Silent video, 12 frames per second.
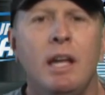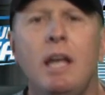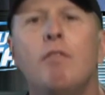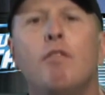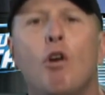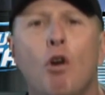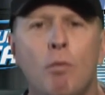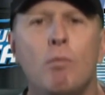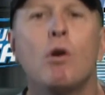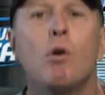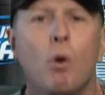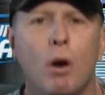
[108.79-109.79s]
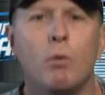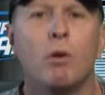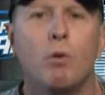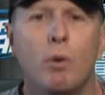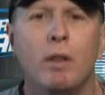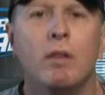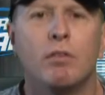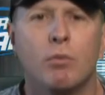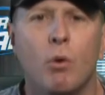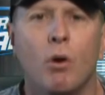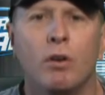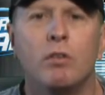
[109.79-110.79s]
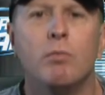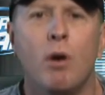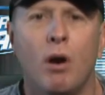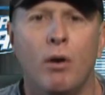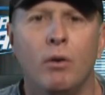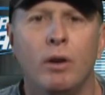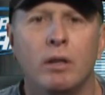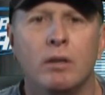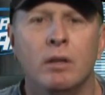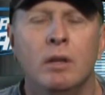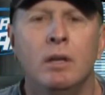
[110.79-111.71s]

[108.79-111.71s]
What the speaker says: If Colt McCoy were to win this award tomorrow, at